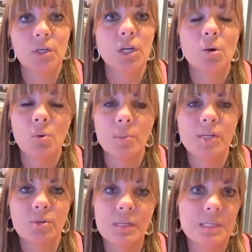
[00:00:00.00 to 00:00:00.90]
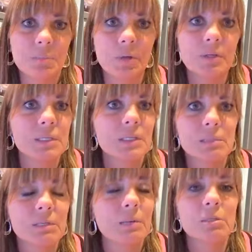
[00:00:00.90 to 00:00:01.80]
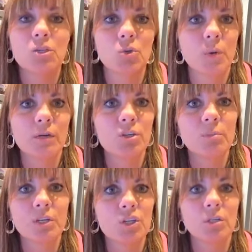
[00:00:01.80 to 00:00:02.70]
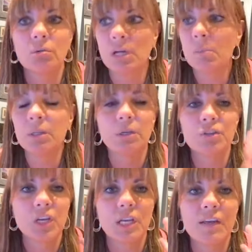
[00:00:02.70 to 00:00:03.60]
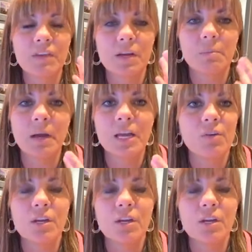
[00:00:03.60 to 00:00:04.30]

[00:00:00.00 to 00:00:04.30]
You know, when we do these in person, sometimes it's you wear too much cologne. I'm allergic and I've got a migraine.